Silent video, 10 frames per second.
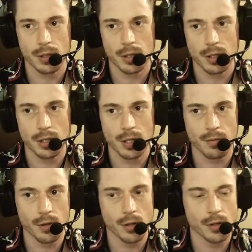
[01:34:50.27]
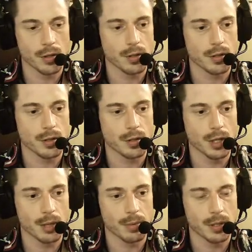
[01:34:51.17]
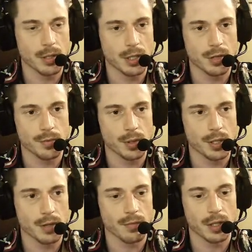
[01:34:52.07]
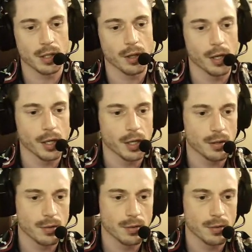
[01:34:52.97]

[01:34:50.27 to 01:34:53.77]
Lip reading: In devlog stopped at 6:47 in client.